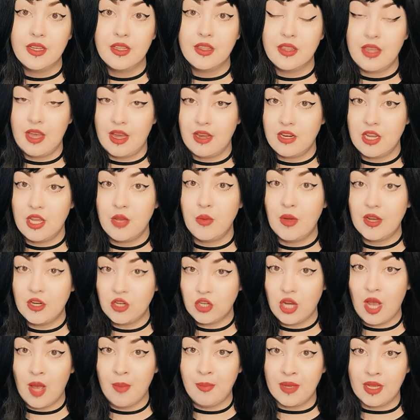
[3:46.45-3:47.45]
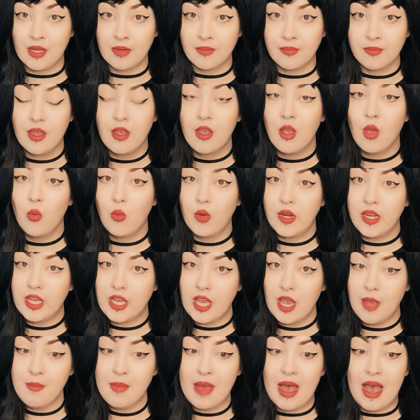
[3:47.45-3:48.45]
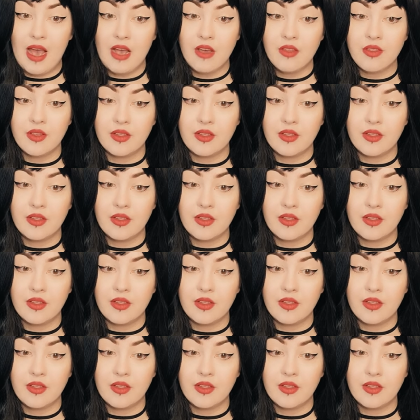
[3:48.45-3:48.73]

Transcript: Then he went shopping. When he came back,